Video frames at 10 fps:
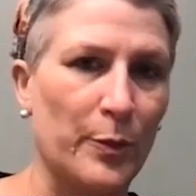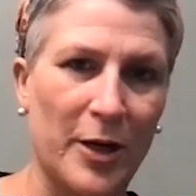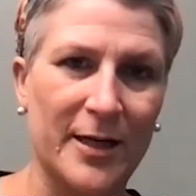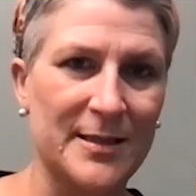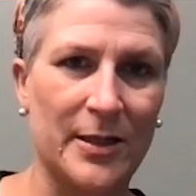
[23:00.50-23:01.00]

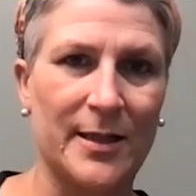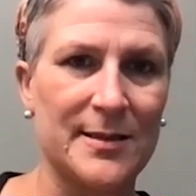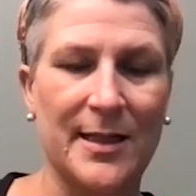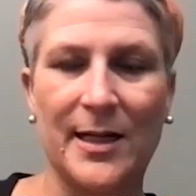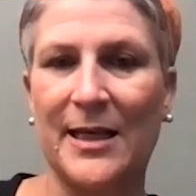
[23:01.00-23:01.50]
product areas
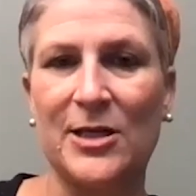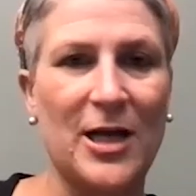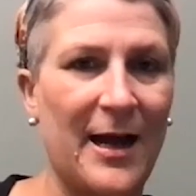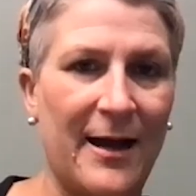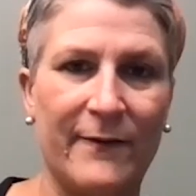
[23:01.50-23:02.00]
that each
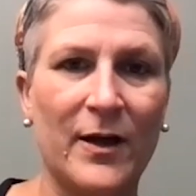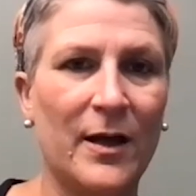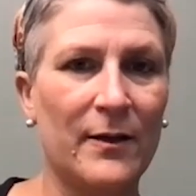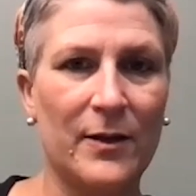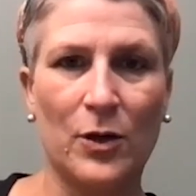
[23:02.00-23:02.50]
have
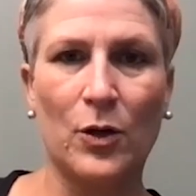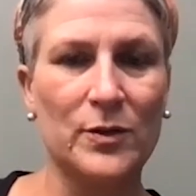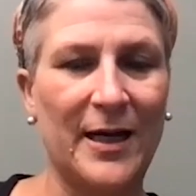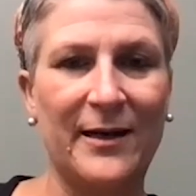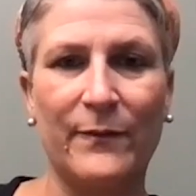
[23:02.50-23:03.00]
their own
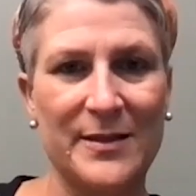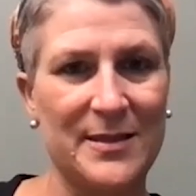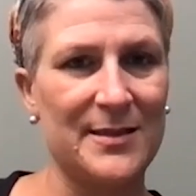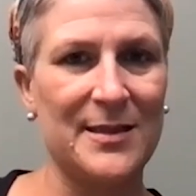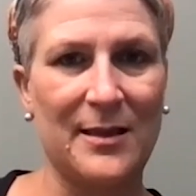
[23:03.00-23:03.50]
line of
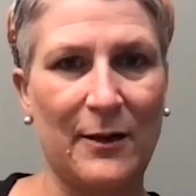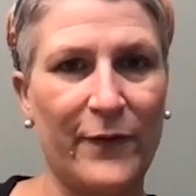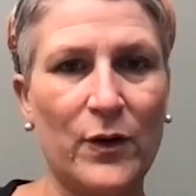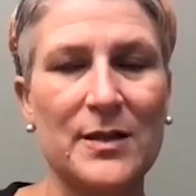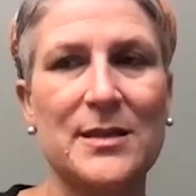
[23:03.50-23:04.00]
business that they're
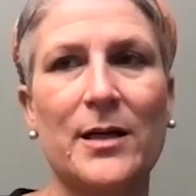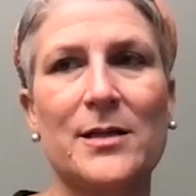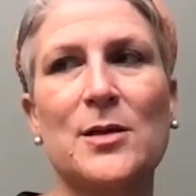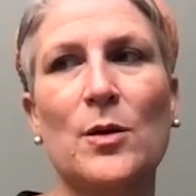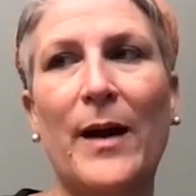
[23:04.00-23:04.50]
focused on.
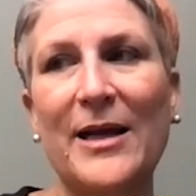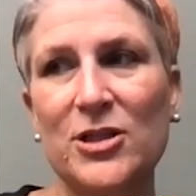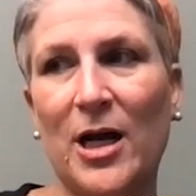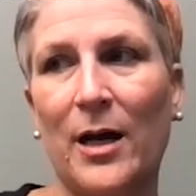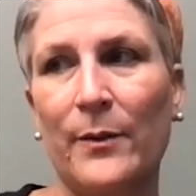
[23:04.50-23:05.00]
And so my
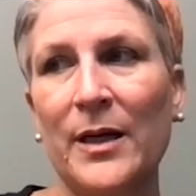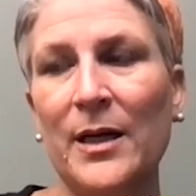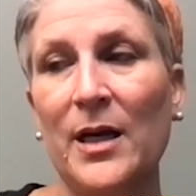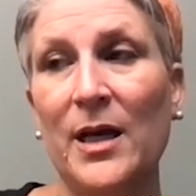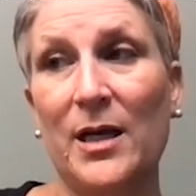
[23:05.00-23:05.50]
job
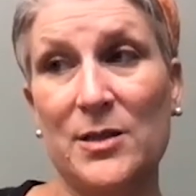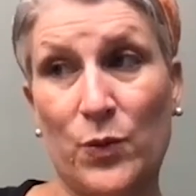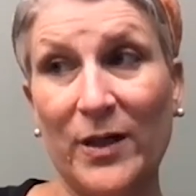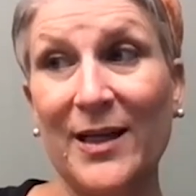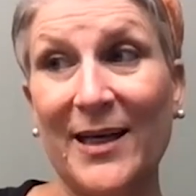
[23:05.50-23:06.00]
is
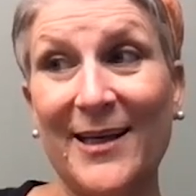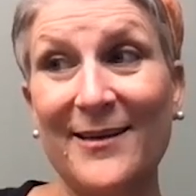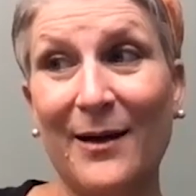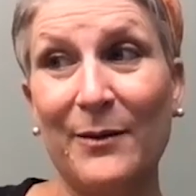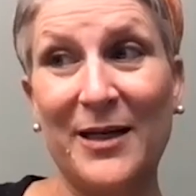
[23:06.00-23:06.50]

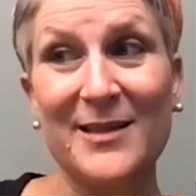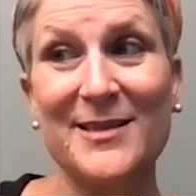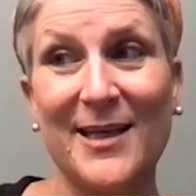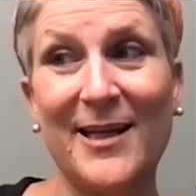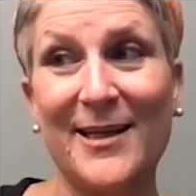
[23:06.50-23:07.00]
really, I mean,
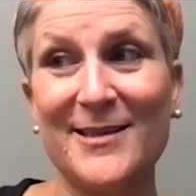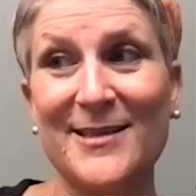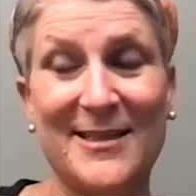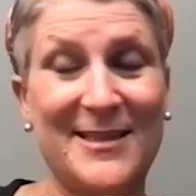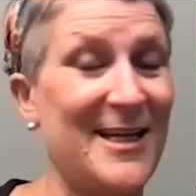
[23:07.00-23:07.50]

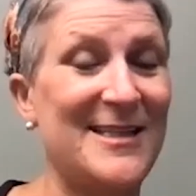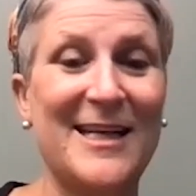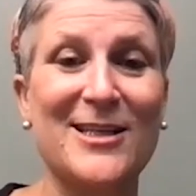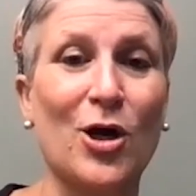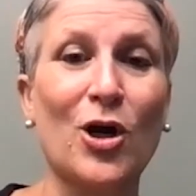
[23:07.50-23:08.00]
it
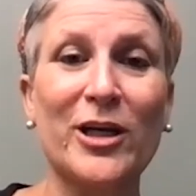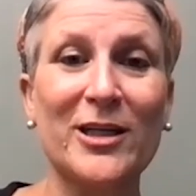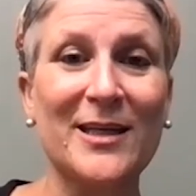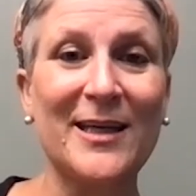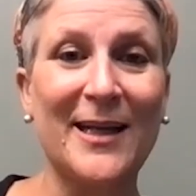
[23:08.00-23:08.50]
takes a
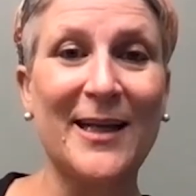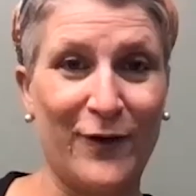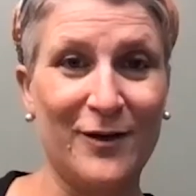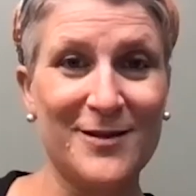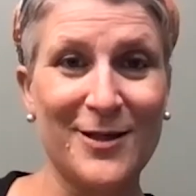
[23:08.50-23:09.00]
Herculean
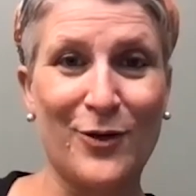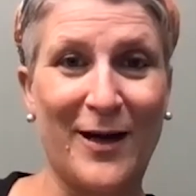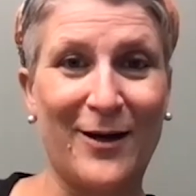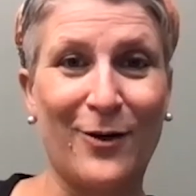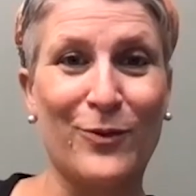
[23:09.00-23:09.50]
effort to
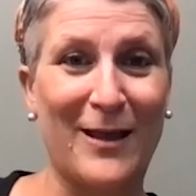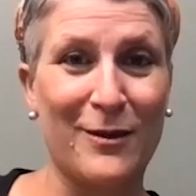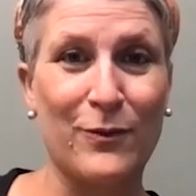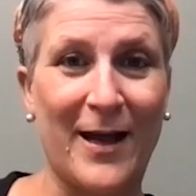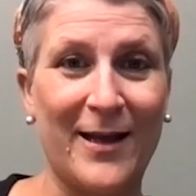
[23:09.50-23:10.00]
create a red
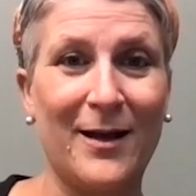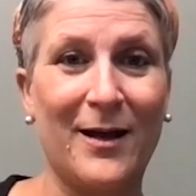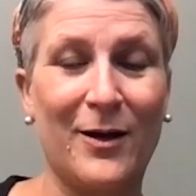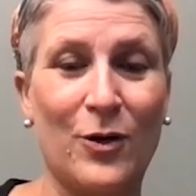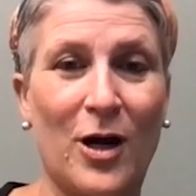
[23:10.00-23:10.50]
thread
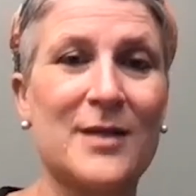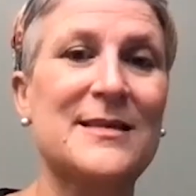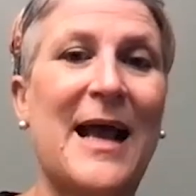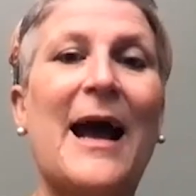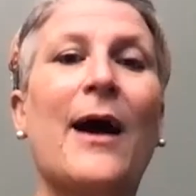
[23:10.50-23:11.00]
across
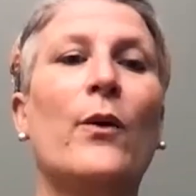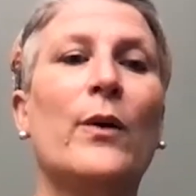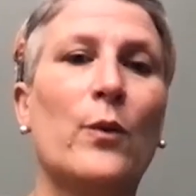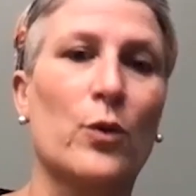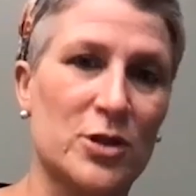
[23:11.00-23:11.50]
how
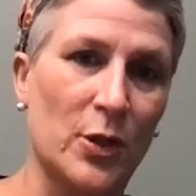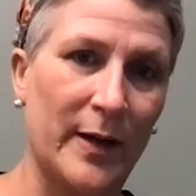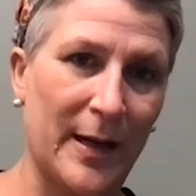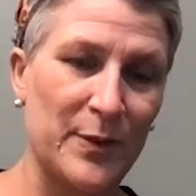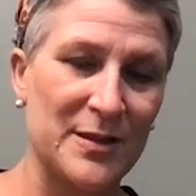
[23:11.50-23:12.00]
we're
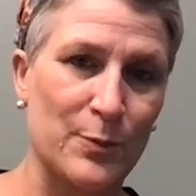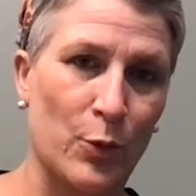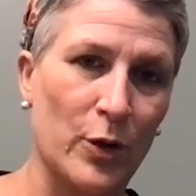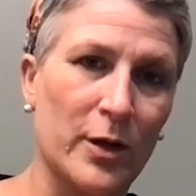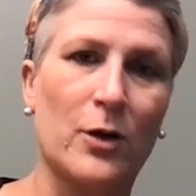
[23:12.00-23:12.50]
showing up in
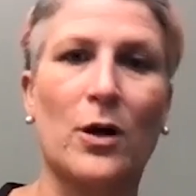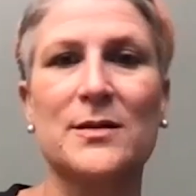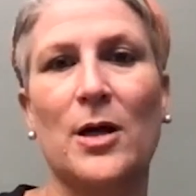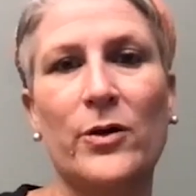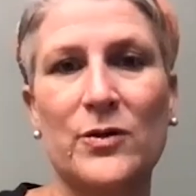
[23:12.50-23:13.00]
sport across
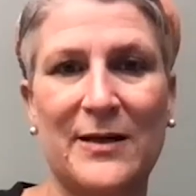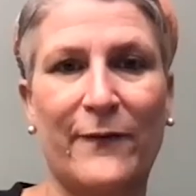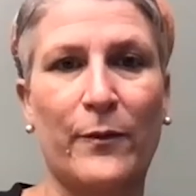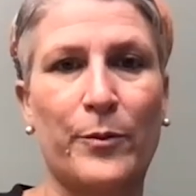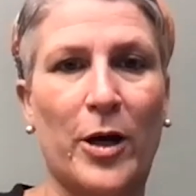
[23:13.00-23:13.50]
all those
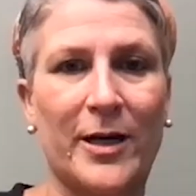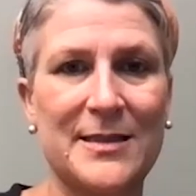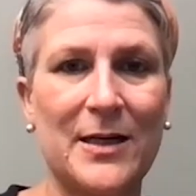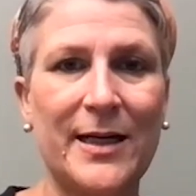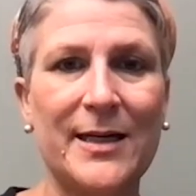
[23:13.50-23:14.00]
different product
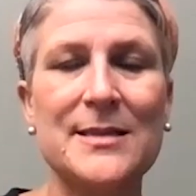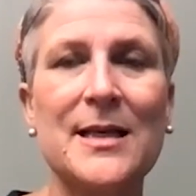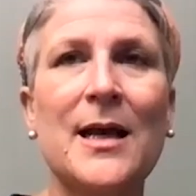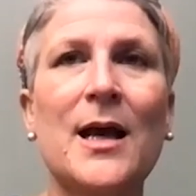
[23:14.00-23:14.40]
areas.